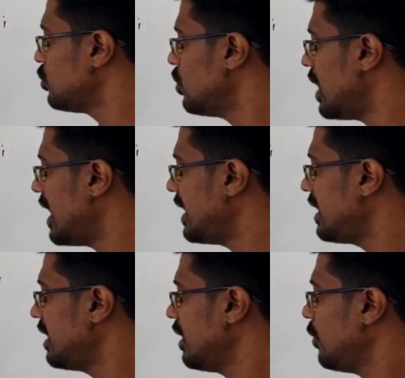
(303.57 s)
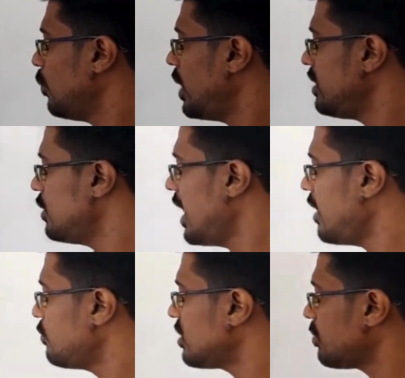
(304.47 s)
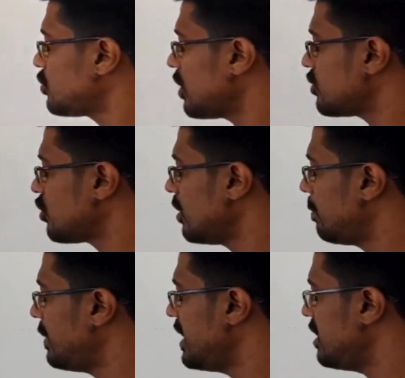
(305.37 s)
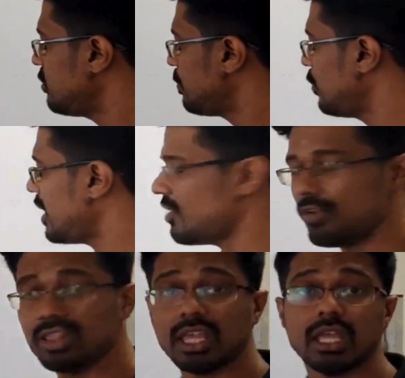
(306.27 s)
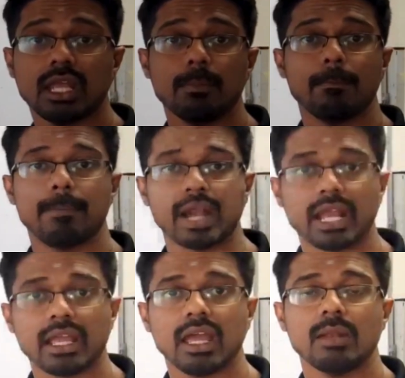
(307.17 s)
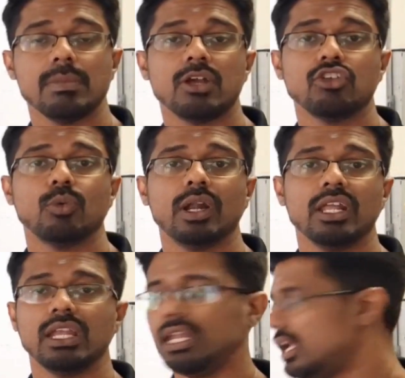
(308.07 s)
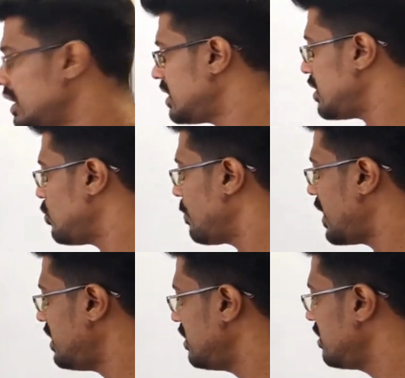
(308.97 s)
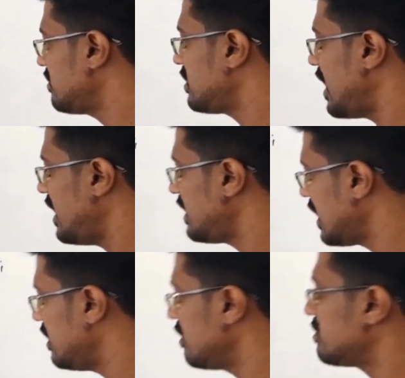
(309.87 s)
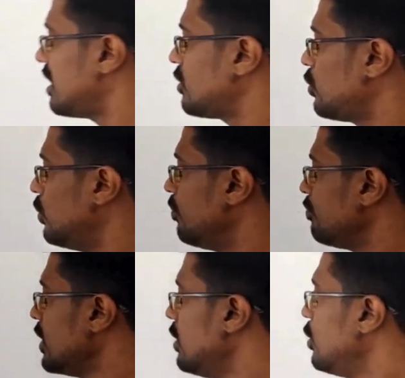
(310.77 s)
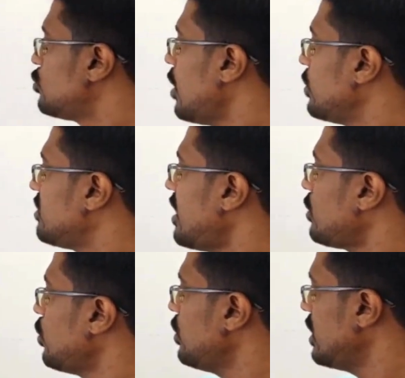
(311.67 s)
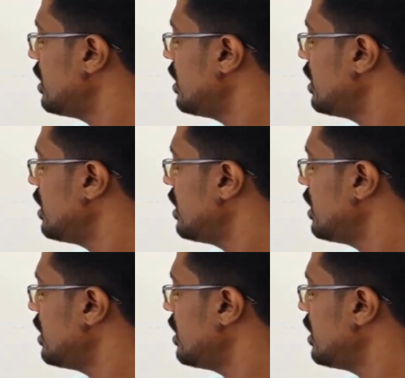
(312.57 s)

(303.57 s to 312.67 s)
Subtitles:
2i when you have subtraction, please put everything in bracket because you want to indicate that you minus the entire Z2. So our Z2